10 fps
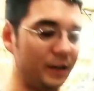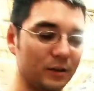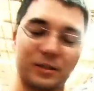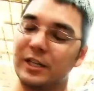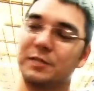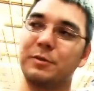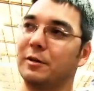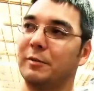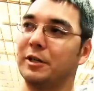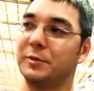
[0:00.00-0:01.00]
it looks like it's been
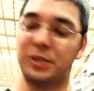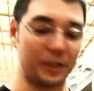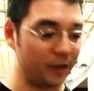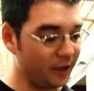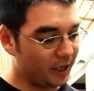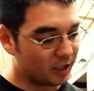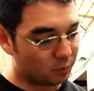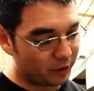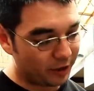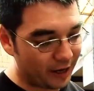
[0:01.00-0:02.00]
done by a machine.
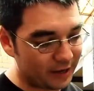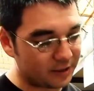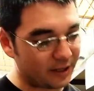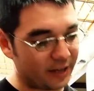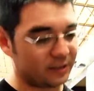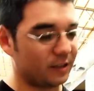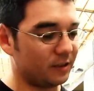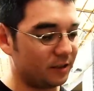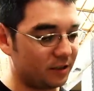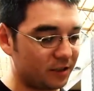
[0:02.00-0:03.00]
So what it has
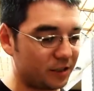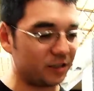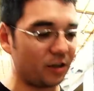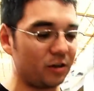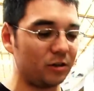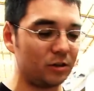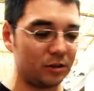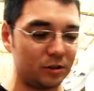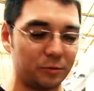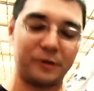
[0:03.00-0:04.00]
just a
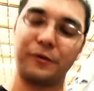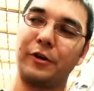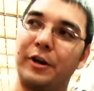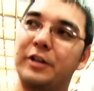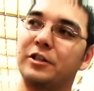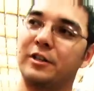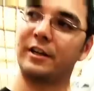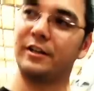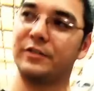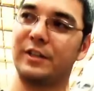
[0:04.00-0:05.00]
subtle little bit of variation
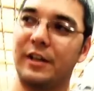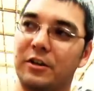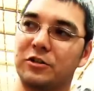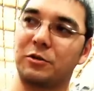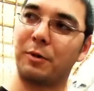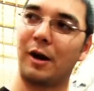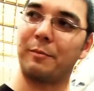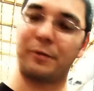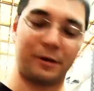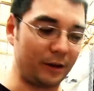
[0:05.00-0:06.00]
that gives it that extra
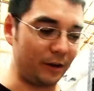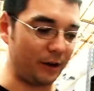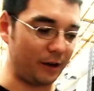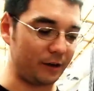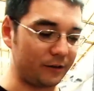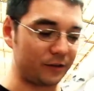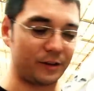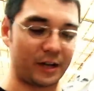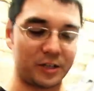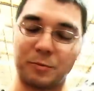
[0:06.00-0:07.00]
pop and gives it
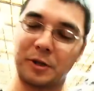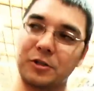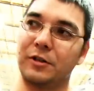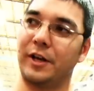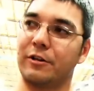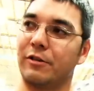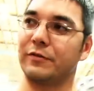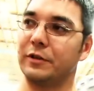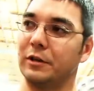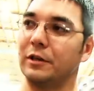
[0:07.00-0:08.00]
that special handcrafted